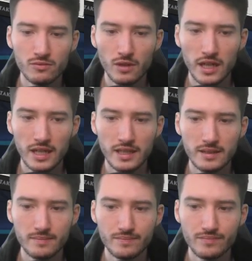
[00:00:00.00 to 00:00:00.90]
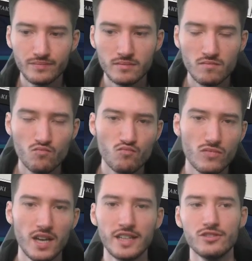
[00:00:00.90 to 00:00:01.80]
why
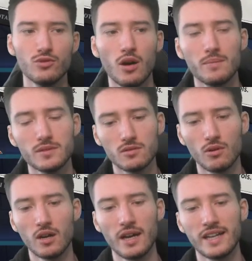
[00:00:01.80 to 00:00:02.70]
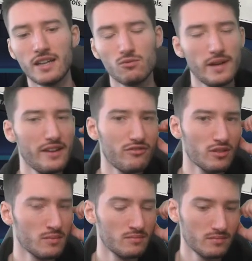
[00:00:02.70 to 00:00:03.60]
I dropped, or I got away
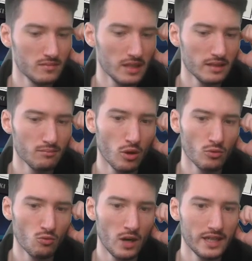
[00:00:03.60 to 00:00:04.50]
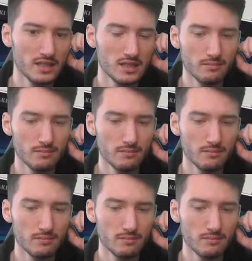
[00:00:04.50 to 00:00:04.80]
from like mono white